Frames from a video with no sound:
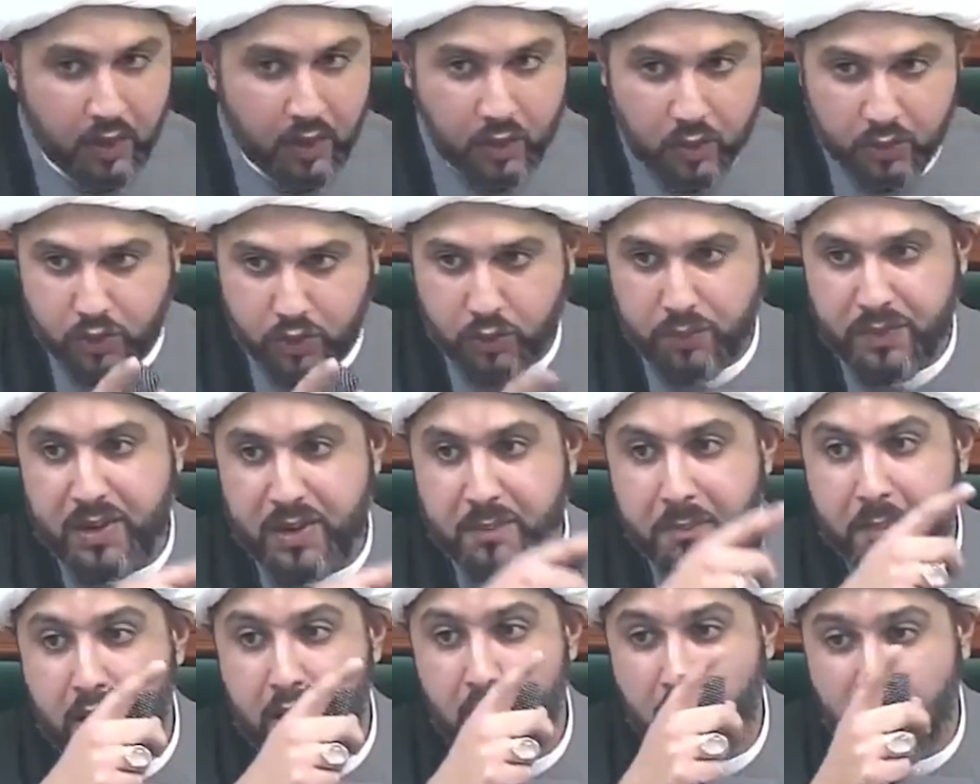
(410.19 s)
or to
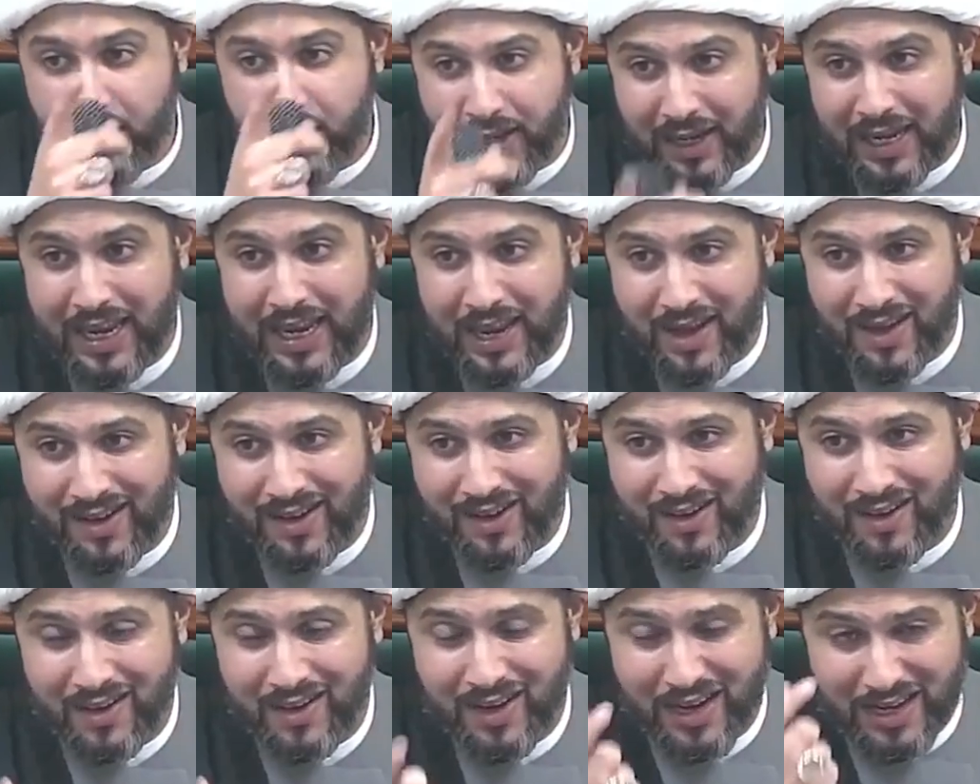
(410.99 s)
be more
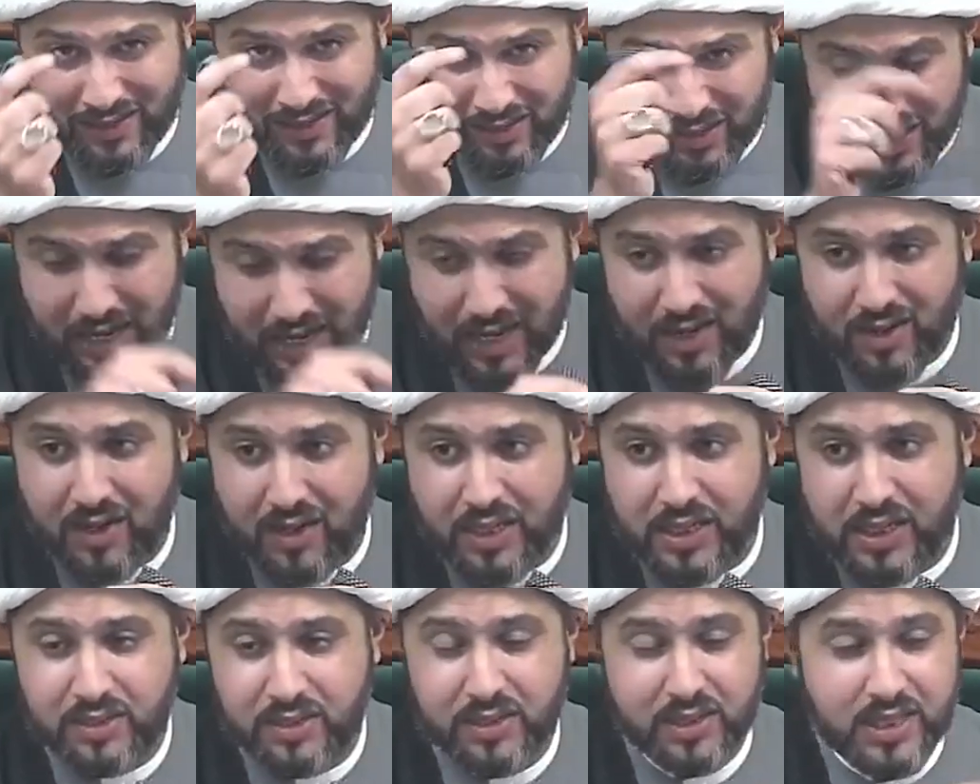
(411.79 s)
clearer in their
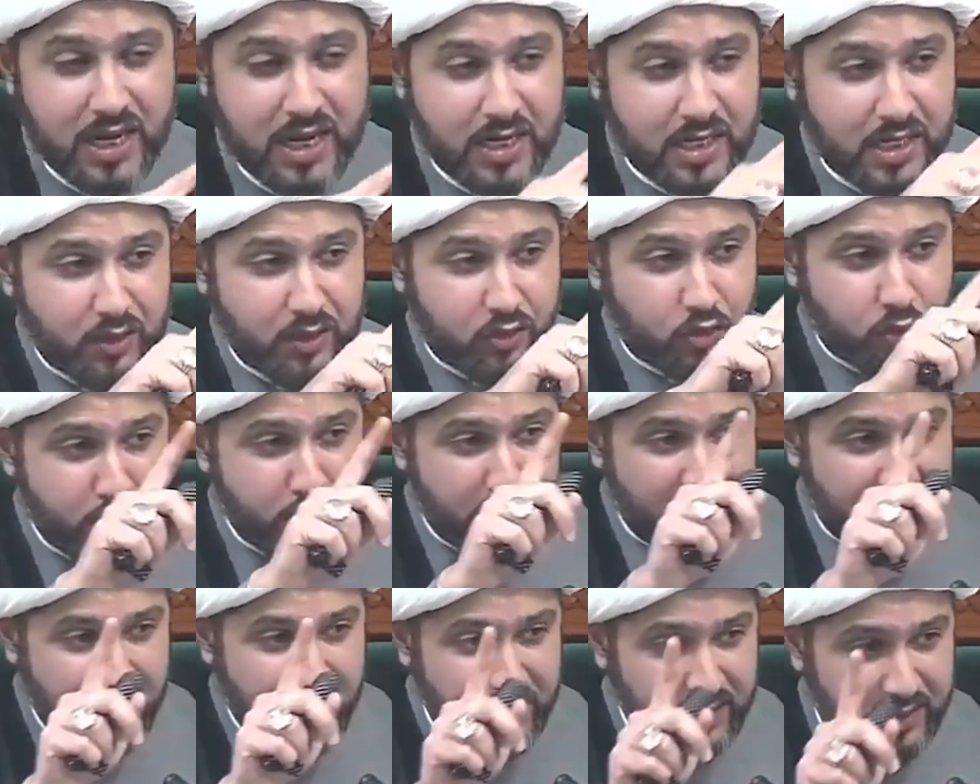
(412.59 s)
understanding, to
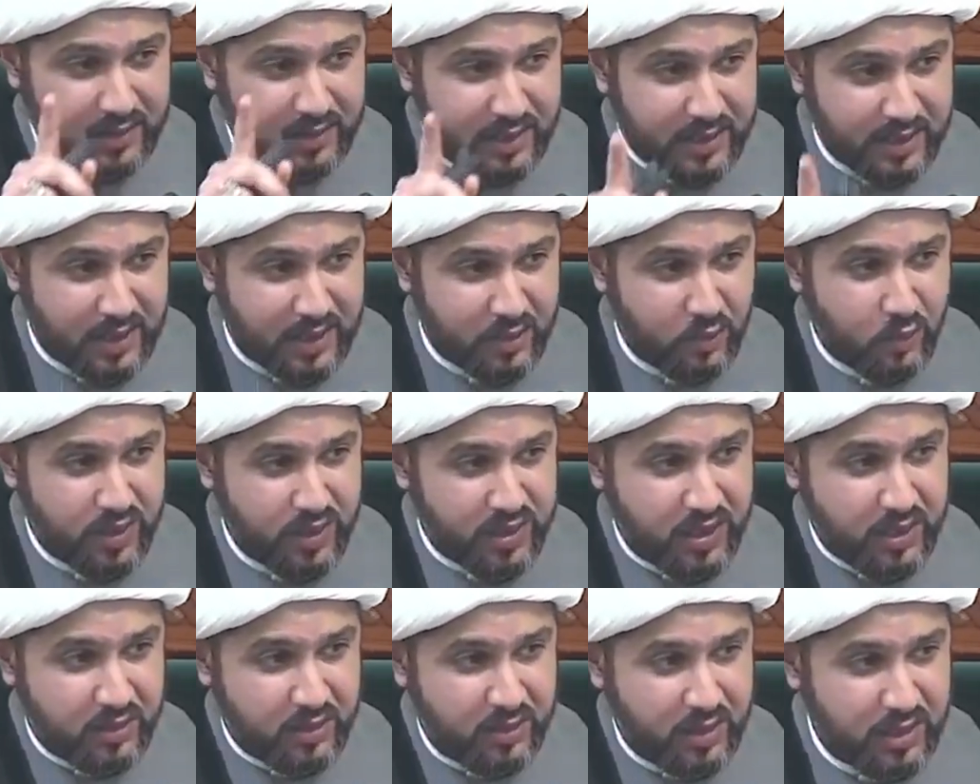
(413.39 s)
be considered
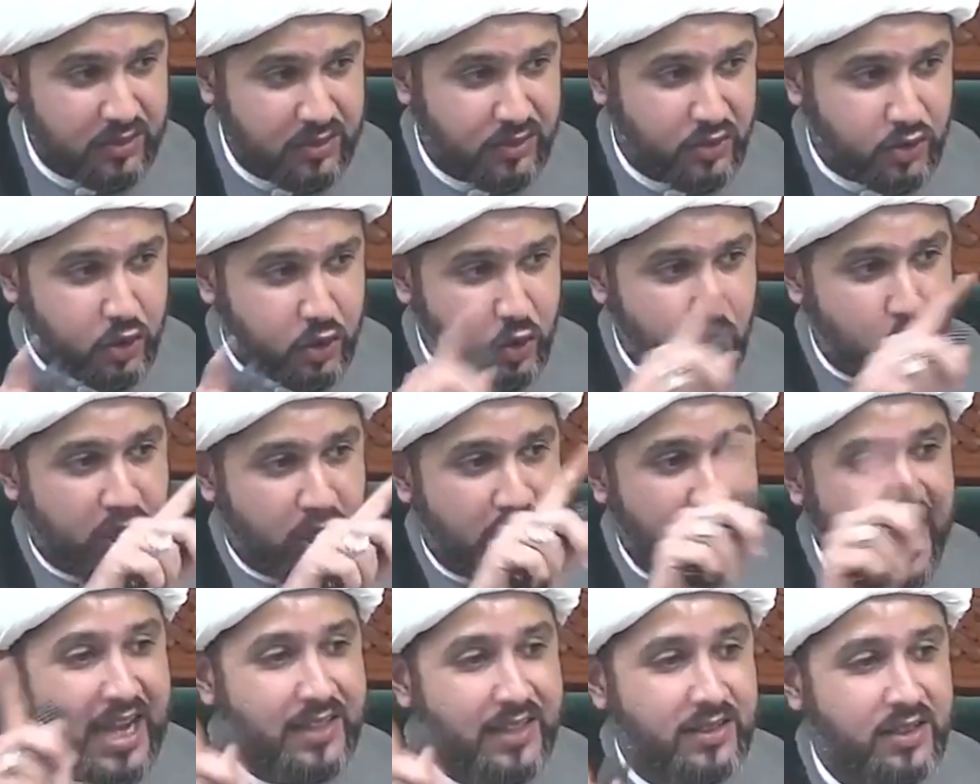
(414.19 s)
within these two
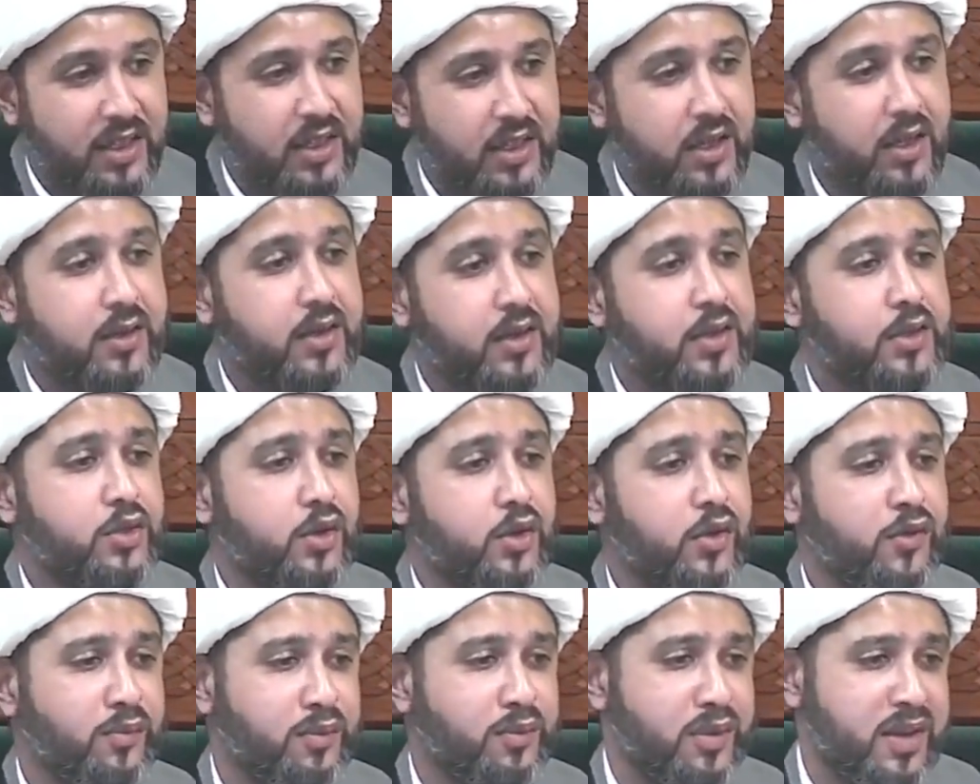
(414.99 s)
categories
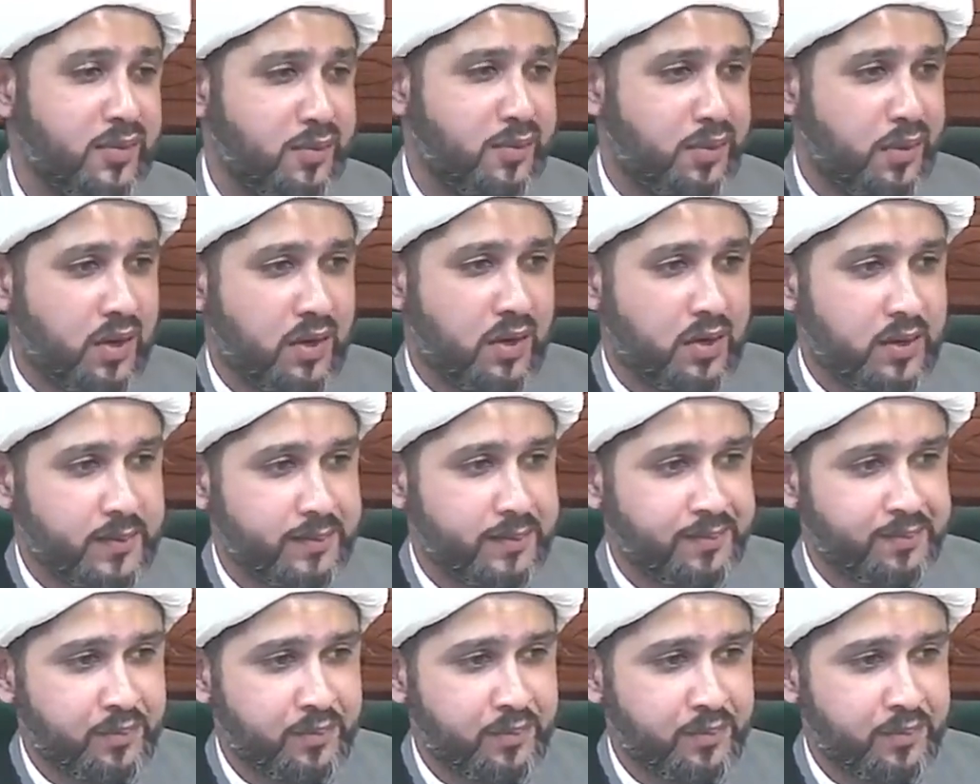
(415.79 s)
of people.